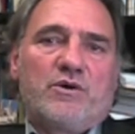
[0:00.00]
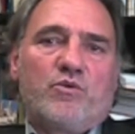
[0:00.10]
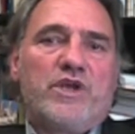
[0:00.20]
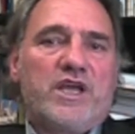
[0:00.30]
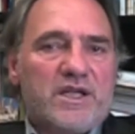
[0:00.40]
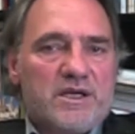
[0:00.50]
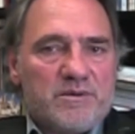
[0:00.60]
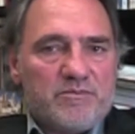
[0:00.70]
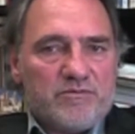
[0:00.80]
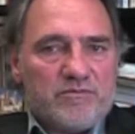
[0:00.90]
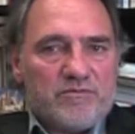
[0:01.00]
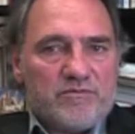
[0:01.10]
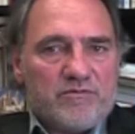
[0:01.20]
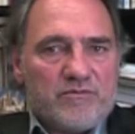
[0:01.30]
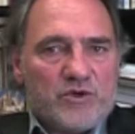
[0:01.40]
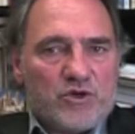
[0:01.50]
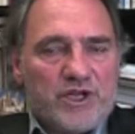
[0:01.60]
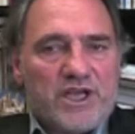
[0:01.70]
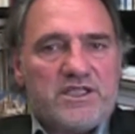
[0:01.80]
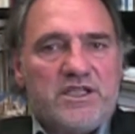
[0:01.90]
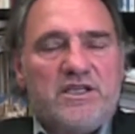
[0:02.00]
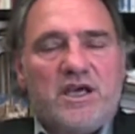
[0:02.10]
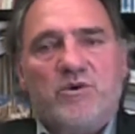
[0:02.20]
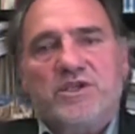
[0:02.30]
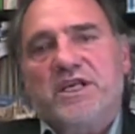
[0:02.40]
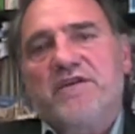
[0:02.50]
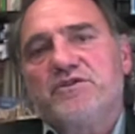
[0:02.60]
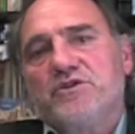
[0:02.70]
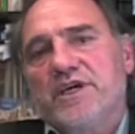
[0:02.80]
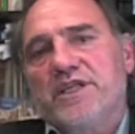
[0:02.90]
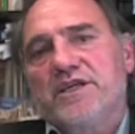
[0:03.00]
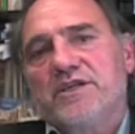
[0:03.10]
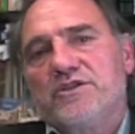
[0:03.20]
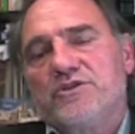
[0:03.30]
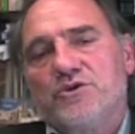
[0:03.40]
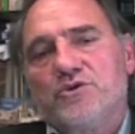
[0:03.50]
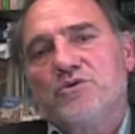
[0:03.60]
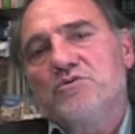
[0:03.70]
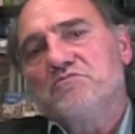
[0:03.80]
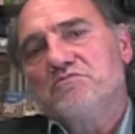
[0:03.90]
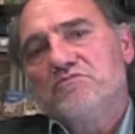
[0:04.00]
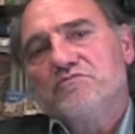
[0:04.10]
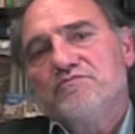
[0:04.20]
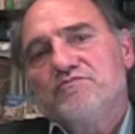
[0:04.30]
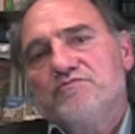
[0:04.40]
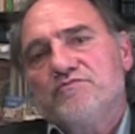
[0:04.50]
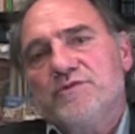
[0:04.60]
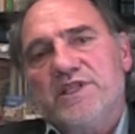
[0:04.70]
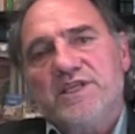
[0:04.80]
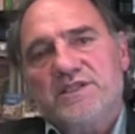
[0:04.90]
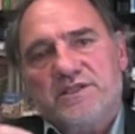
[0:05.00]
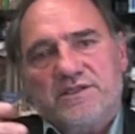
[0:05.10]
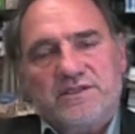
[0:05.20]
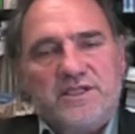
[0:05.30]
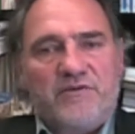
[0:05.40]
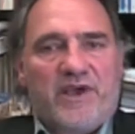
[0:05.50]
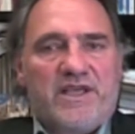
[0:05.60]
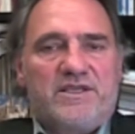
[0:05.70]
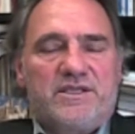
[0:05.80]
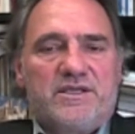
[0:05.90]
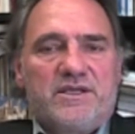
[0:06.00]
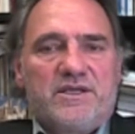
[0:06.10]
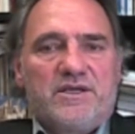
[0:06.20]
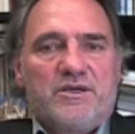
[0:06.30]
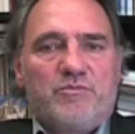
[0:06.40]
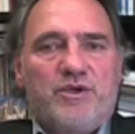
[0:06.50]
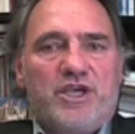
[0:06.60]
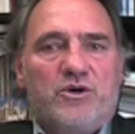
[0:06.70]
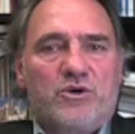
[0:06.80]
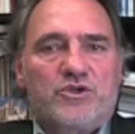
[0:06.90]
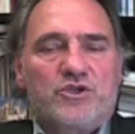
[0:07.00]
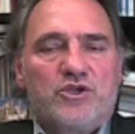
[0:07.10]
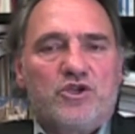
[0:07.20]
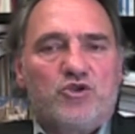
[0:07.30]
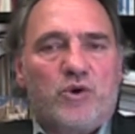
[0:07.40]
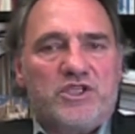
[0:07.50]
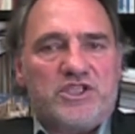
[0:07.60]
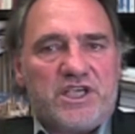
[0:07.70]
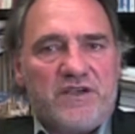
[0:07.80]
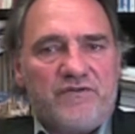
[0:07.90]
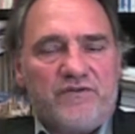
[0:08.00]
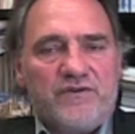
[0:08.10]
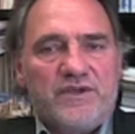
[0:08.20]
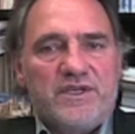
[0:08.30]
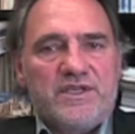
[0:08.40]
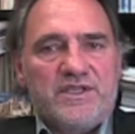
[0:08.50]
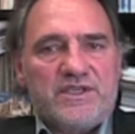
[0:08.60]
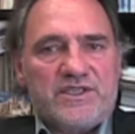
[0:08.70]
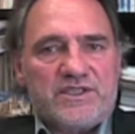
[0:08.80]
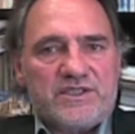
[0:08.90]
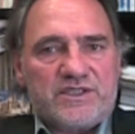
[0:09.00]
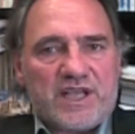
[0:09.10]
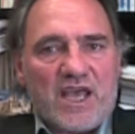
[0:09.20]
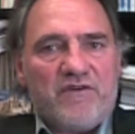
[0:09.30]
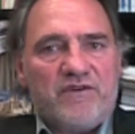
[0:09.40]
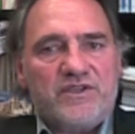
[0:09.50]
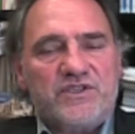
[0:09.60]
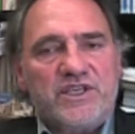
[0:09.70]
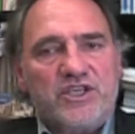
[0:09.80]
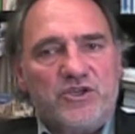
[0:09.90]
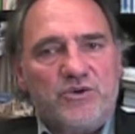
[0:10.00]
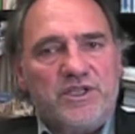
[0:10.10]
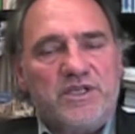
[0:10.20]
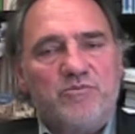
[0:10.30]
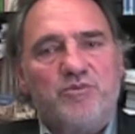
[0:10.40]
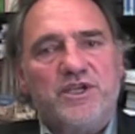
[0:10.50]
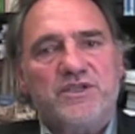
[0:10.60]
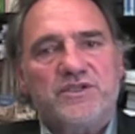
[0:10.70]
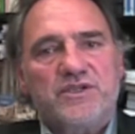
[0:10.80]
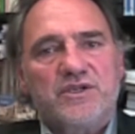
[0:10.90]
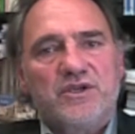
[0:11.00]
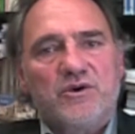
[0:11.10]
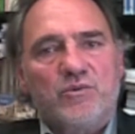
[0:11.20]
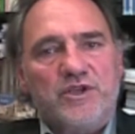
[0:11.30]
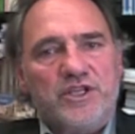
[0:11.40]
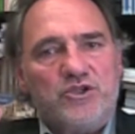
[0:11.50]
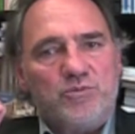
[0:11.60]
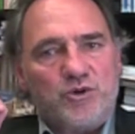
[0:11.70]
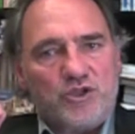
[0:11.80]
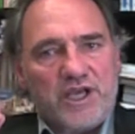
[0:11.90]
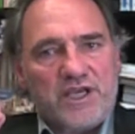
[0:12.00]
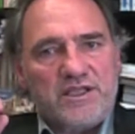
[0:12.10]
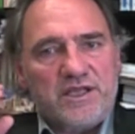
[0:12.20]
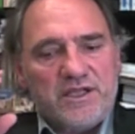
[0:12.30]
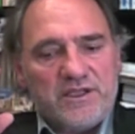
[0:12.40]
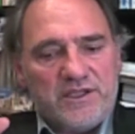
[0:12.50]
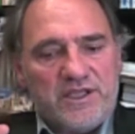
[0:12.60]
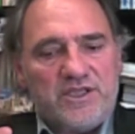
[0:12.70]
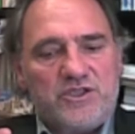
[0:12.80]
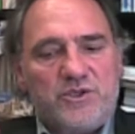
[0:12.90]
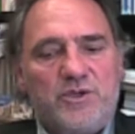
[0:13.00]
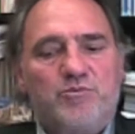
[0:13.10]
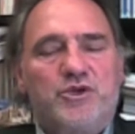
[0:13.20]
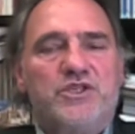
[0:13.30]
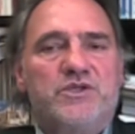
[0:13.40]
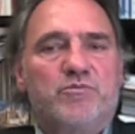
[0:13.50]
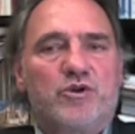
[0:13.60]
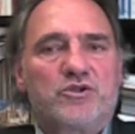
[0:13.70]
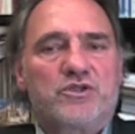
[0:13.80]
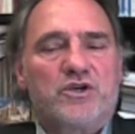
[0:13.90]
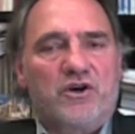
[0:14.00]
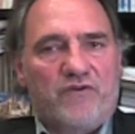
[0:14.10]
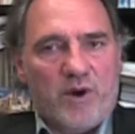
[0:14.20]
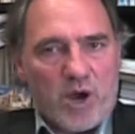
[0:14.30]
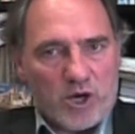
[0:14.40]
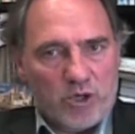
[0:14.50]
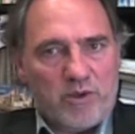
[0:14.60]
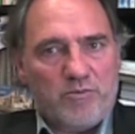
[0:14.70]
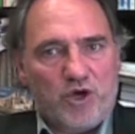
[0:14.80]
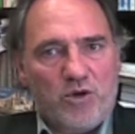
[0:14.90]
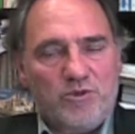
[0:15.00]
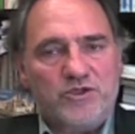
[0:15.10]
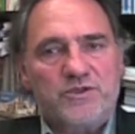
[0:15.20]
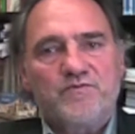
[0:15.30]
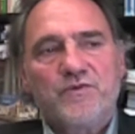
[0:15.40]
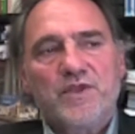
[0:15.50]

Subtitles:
We are connecting ourselves together through this debate because to achieve cyber security and peace, we need to protect these three principles of our global commons.